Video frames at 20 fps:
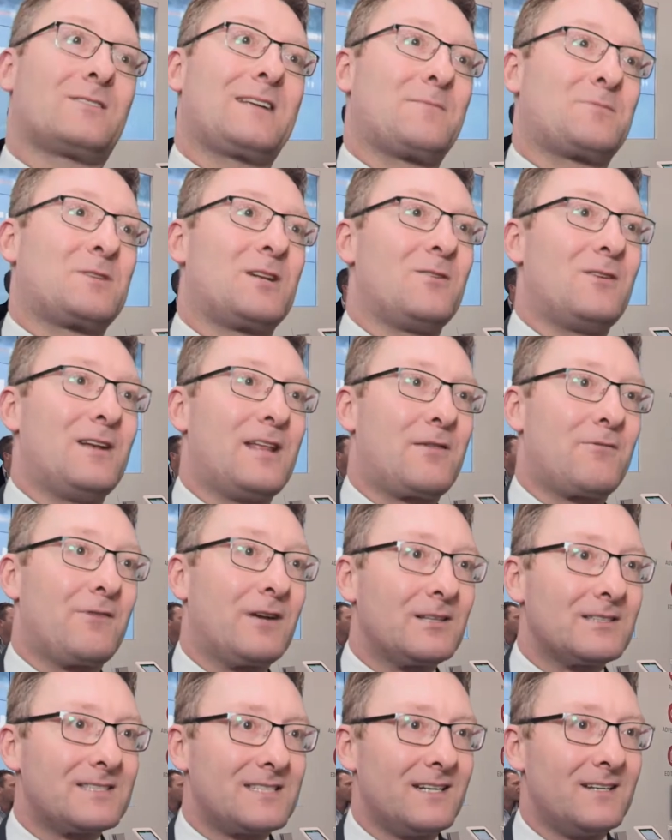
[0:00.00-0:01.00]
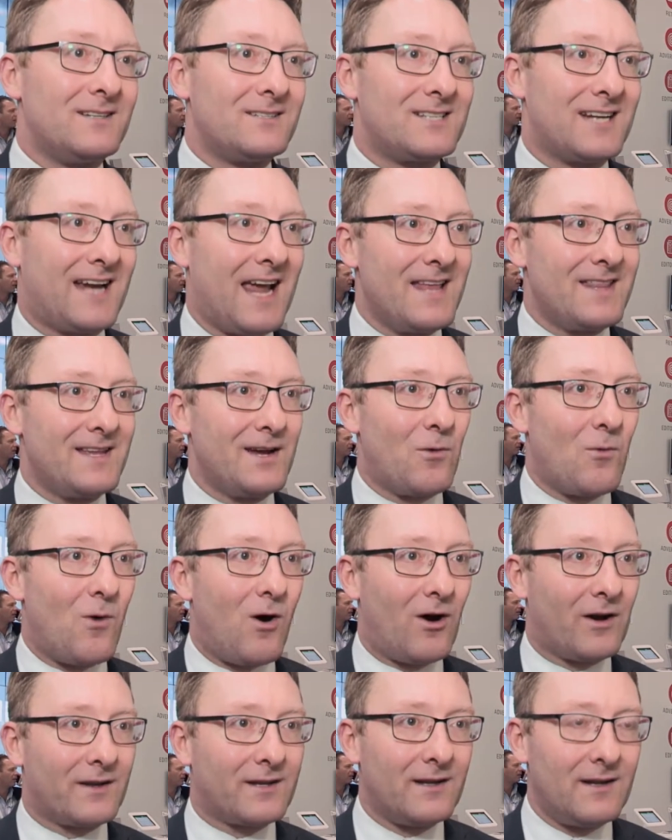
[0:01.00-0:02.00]
I was absolutely thrilled to, to get the
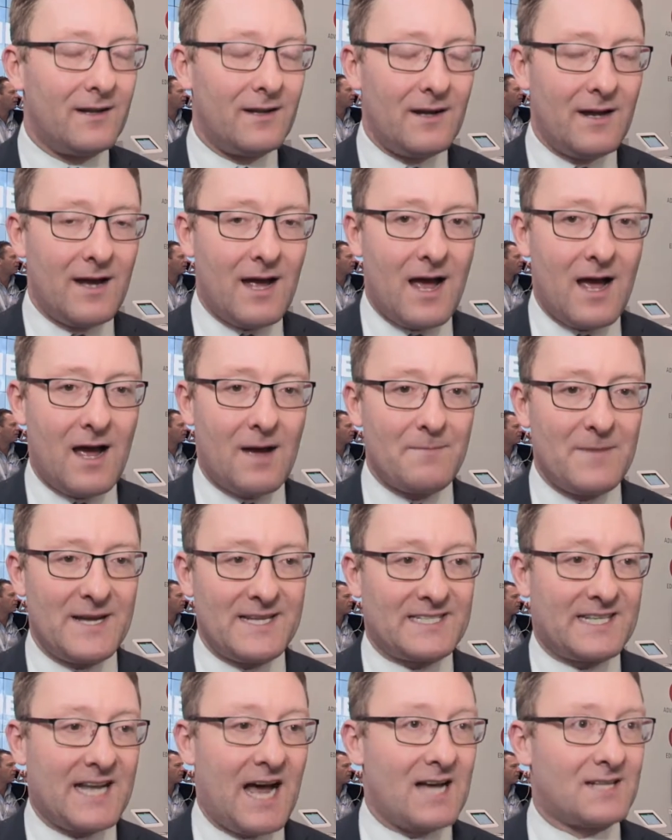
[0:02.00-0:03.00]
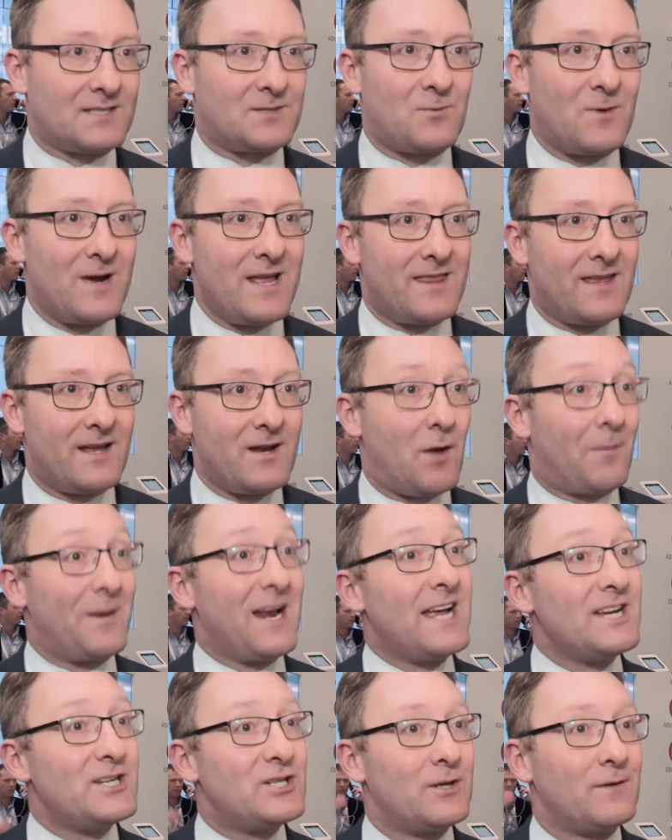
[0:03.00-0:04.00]
award. Um, it starts with a
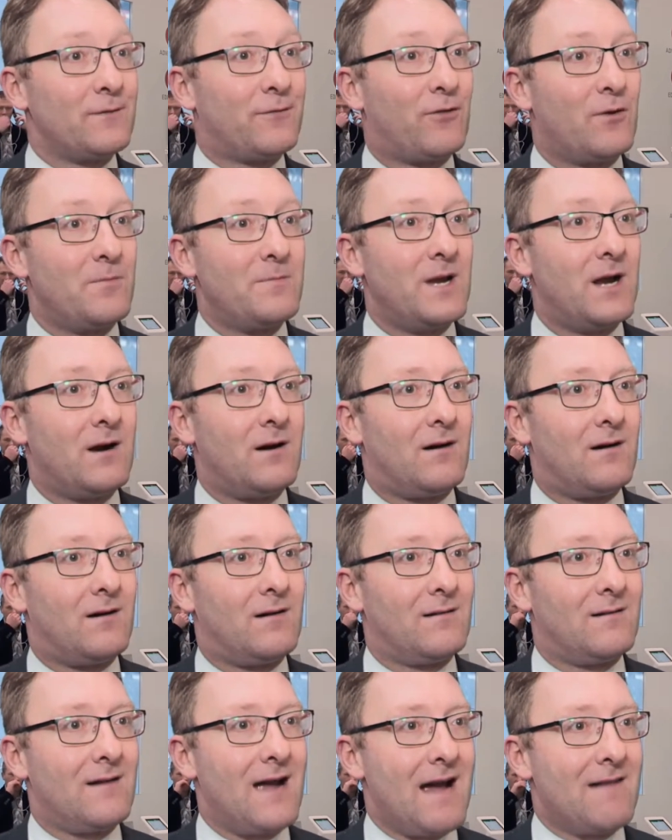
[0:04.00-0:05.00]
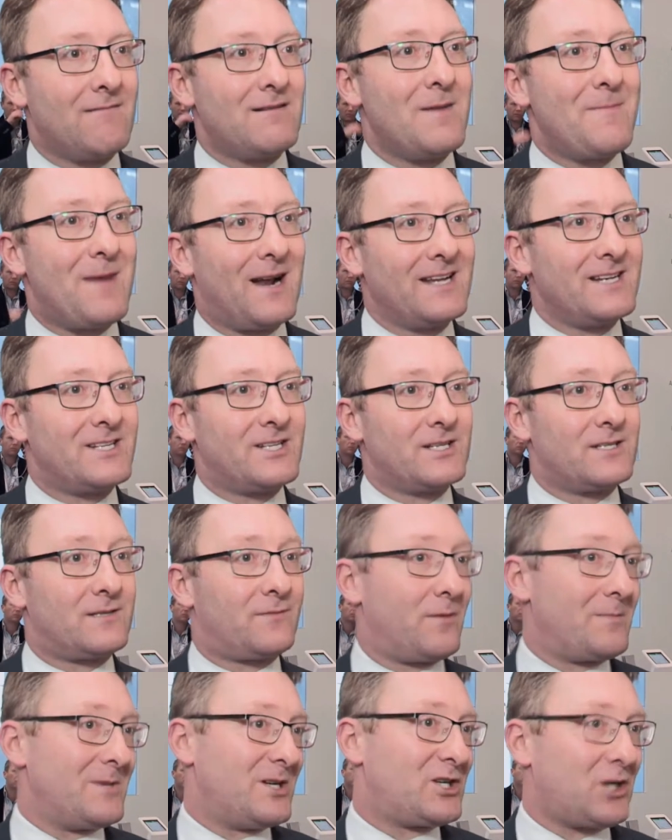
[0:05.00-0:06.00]
nomination from your area managers,
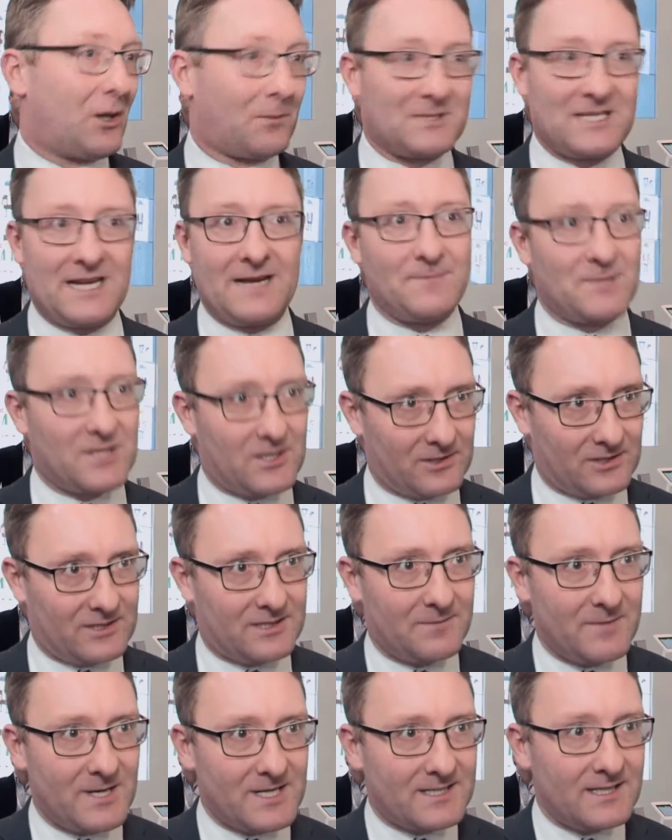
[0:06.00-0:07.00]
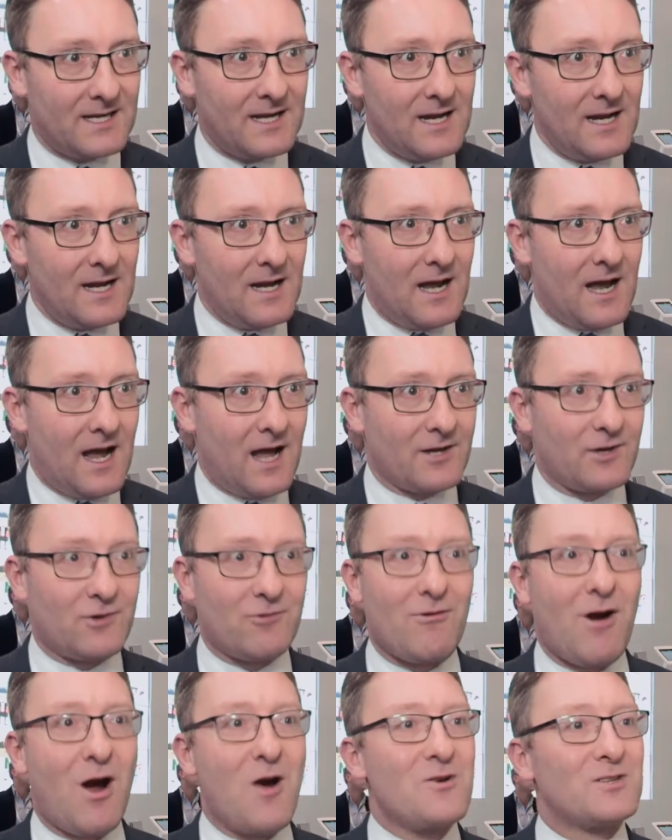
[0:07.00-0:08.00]
from your shop teams, customers, and
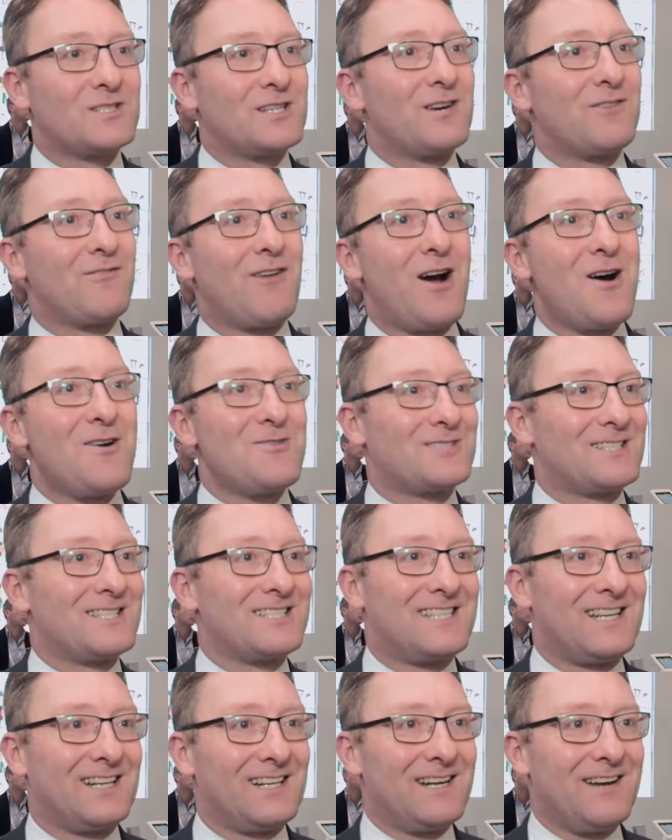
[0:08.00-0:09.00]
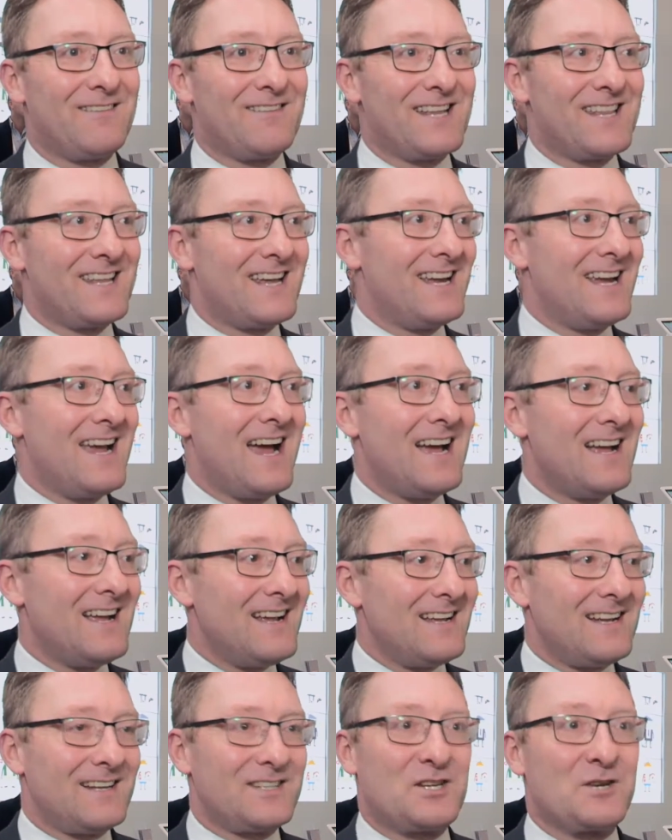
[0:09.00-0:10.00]
grows and grows until you're at the uh,
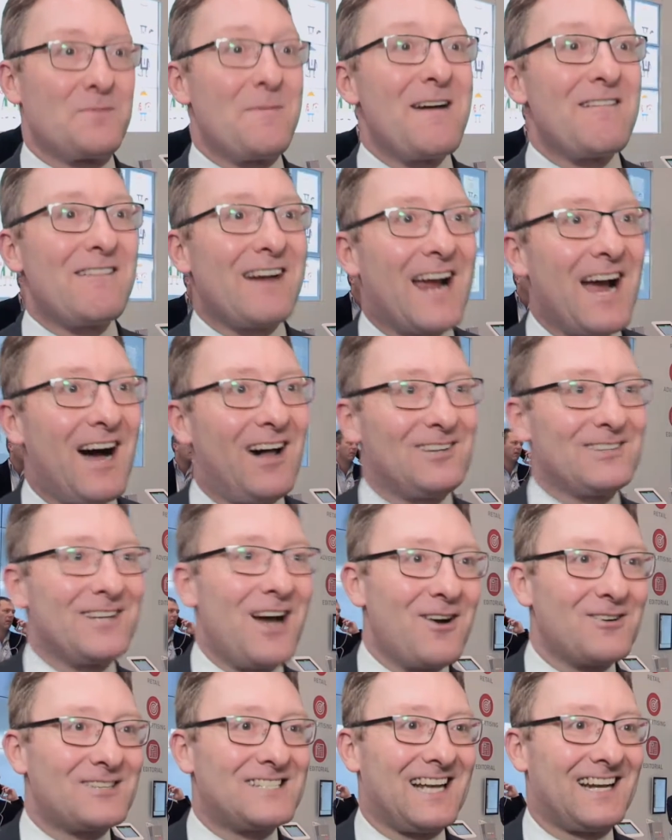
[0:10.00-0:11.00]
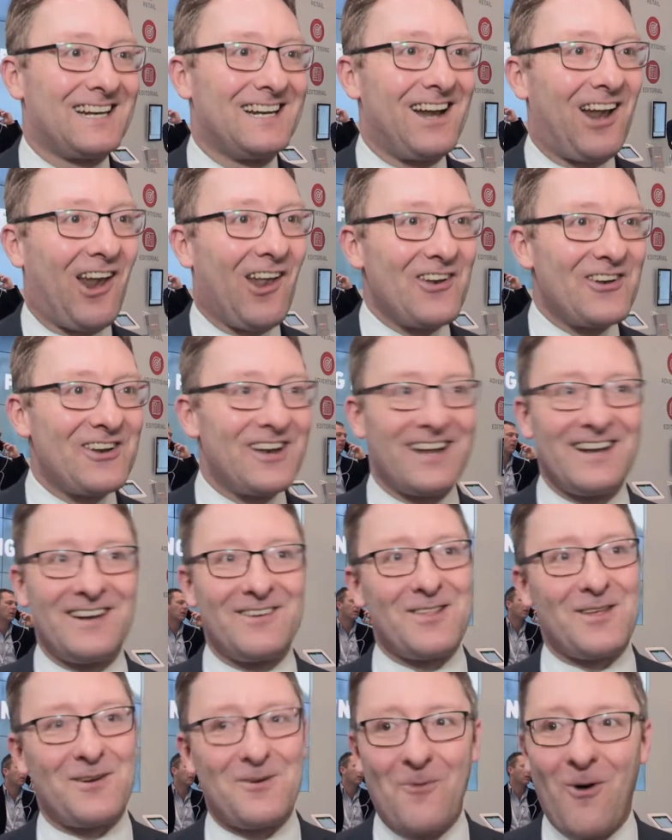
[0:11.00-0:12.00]
Jumeirah Carlton Hotel in London
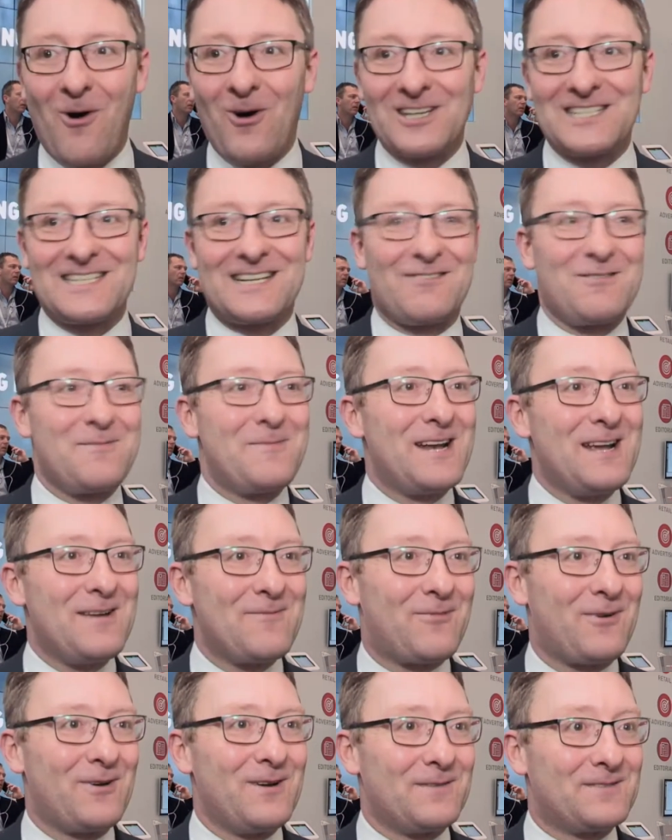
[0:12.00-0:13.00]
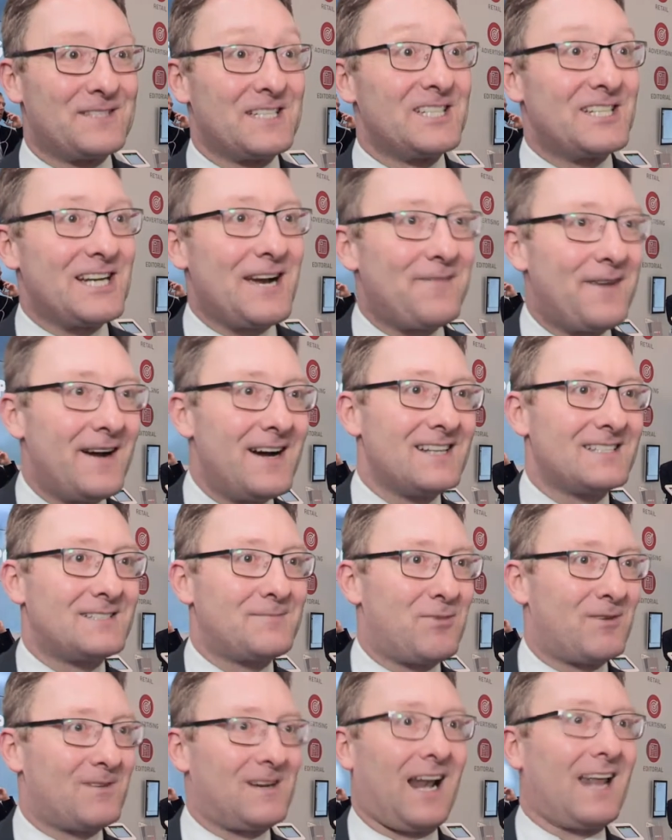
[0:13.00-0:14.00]
with an award ceremony in front of Sir Geoff Hurst,
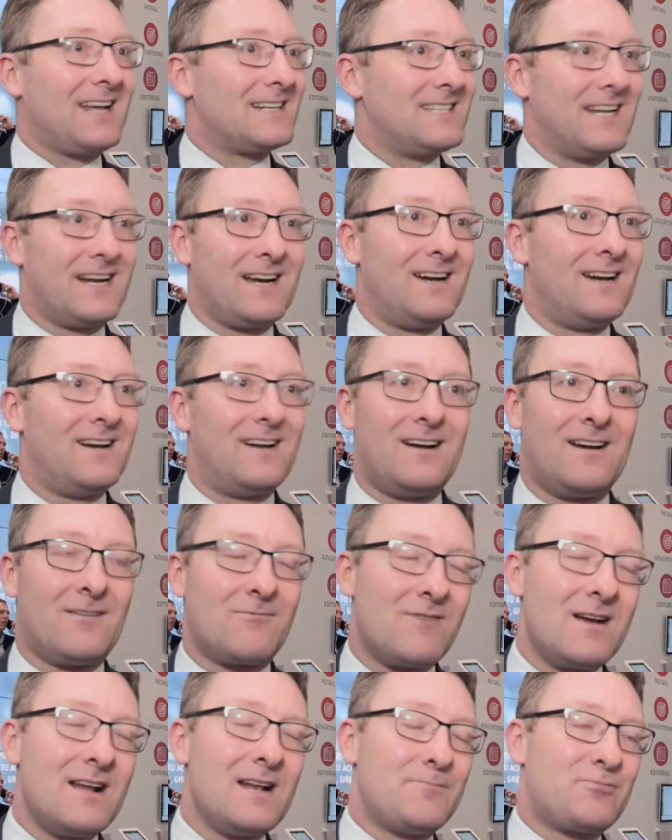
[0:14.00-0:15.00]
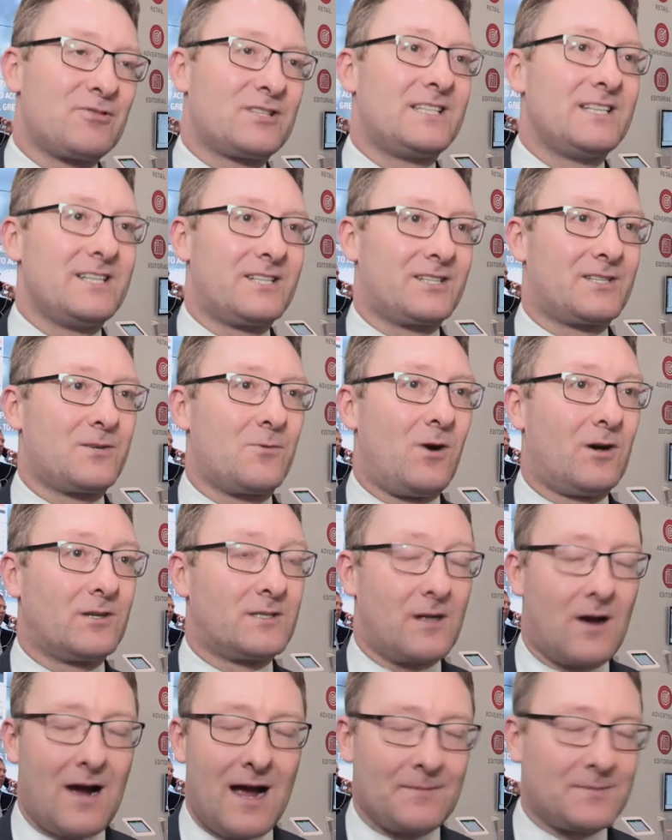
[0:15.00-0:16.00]
collecting a, a really prestigious
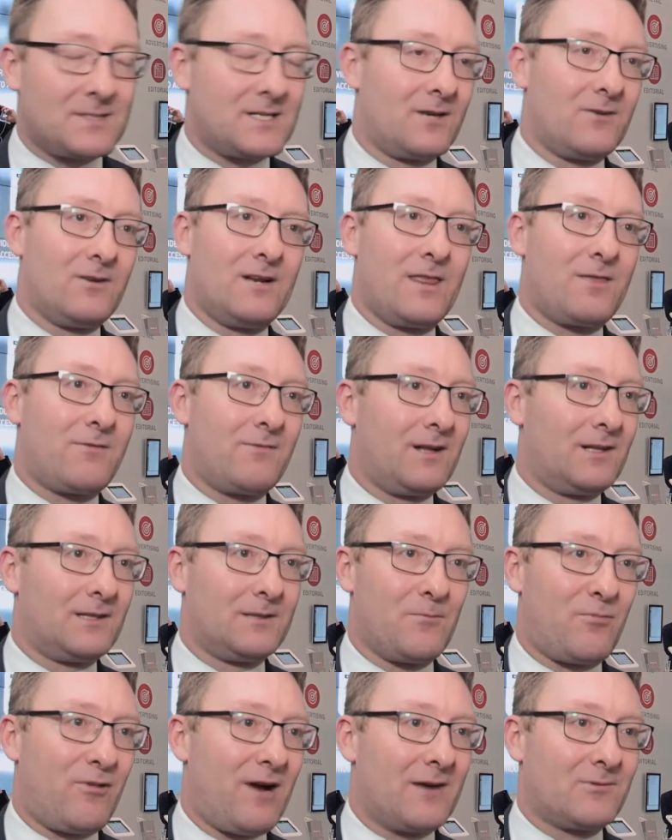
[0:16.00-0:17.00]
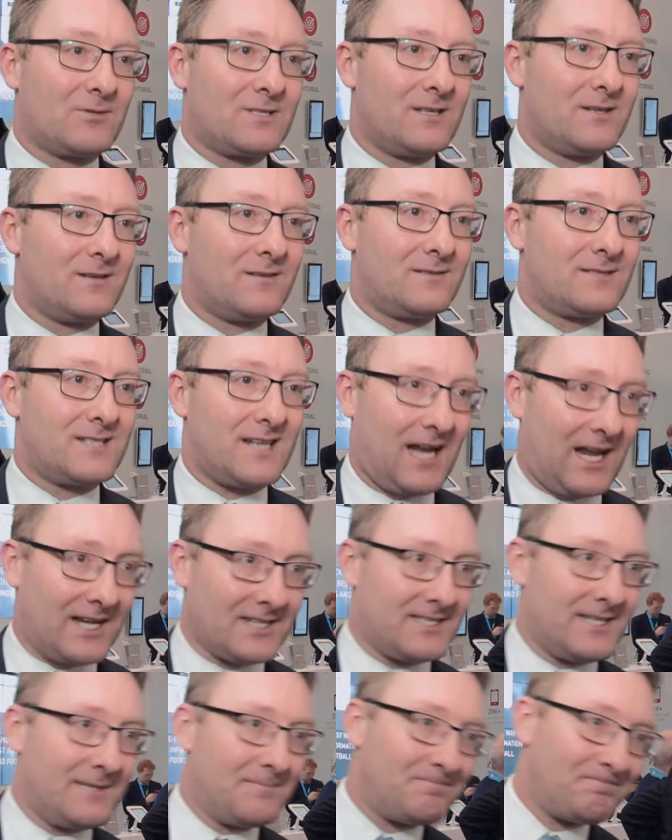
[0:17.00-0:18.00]
award. So absolutely thrilled and proud to, to
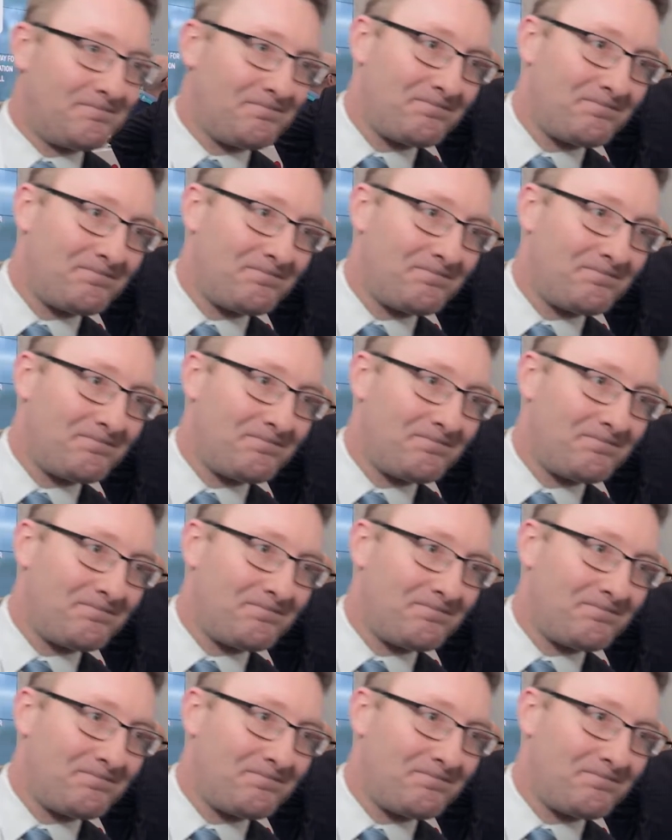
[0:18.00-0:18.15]
collect it.